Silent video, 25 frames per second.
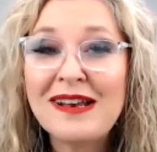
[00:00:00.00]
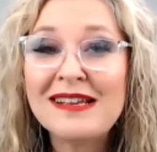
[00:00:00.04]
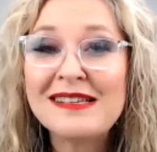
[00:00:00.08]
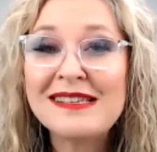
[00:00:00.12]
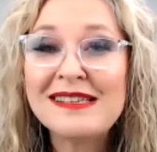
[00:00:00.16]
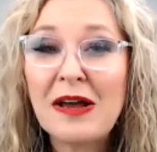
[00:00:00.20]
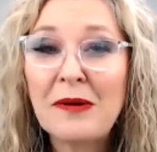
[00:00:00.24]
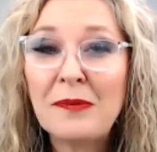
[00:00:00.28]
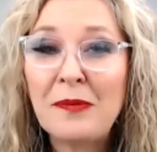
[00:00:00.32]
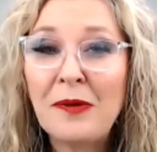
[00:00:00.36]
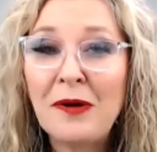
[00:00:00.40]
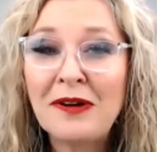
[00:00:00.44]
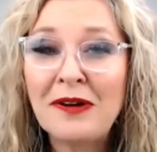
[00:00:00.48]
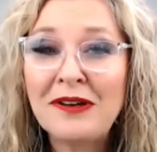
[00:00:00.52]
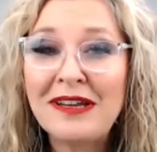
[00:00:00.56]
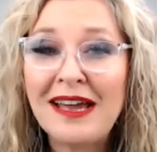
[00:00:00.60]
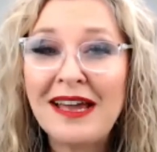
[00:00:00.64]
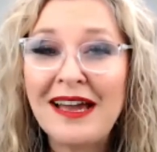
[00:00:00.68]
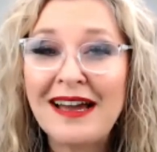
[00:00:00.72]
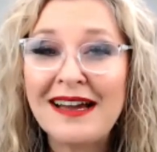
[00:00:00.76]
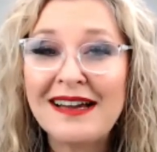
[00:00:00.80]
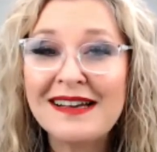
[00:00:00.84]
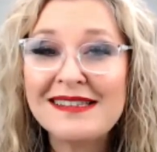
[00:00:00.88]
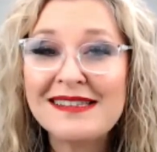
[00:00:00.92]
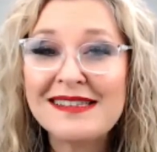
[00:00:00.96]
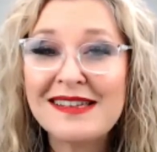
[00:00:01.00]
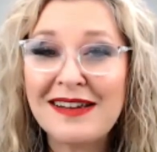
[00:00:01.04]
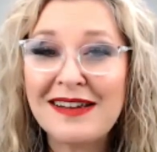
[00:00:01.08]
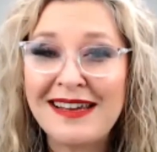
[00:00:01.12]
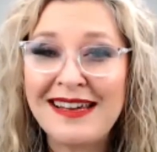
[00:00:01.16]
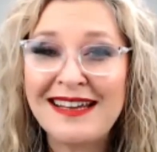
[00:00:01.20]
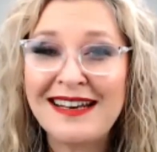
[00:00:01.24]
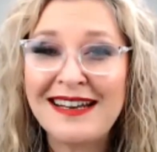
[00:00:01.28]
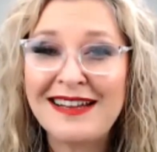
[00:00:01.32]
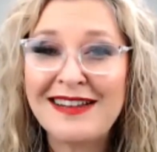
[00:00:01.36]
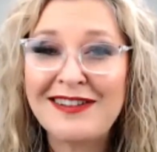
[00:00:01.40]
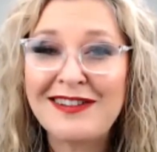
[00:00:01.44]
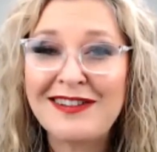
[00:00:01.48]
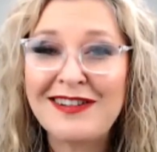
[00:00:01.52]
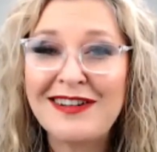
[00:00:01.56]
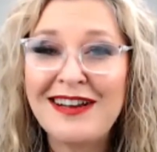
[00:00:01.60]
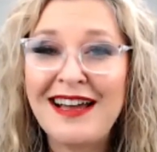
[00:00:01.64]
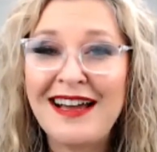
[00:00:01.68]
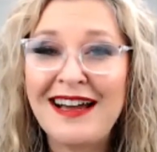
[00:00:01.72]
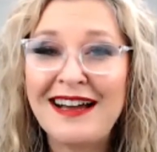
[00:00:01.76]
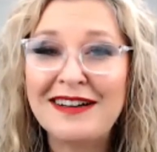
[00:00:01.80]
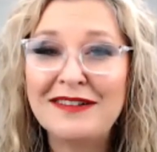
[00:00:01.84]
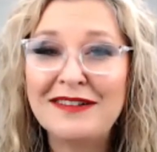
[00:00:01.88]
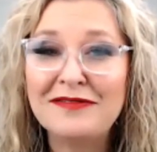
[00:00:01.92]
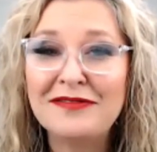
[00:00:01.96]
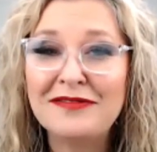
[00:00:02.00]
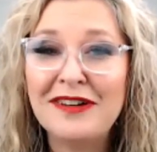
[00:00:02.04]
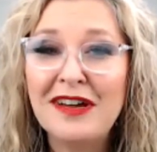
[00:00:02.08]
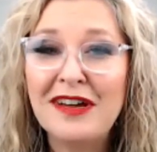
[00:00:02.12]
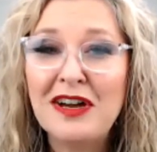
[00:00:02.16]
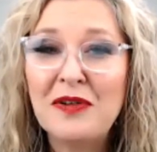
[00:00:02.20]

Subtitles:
as our podcast, Healing Through Love,